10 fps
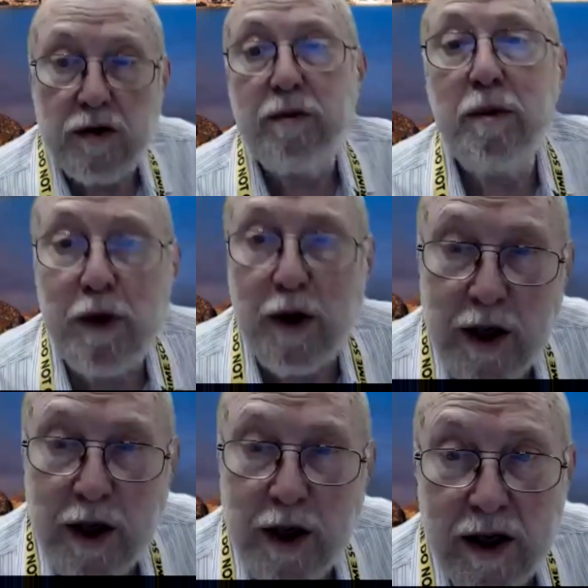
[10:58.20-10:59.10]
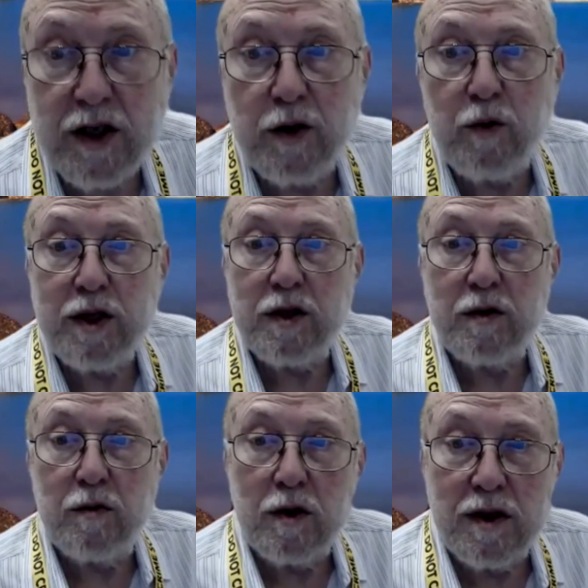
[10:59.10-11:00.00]
Remember, the median age in the
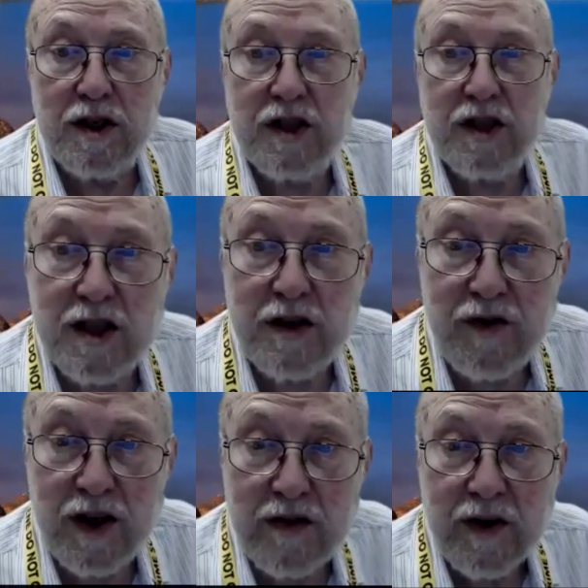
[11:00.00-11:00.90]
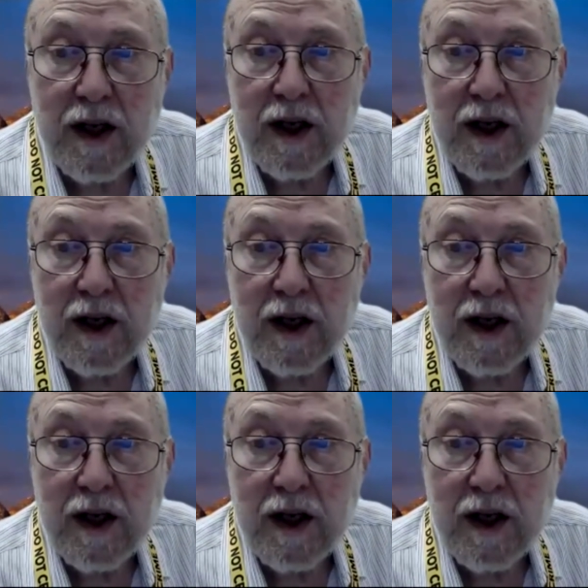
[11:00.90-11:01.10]
Western world is 65.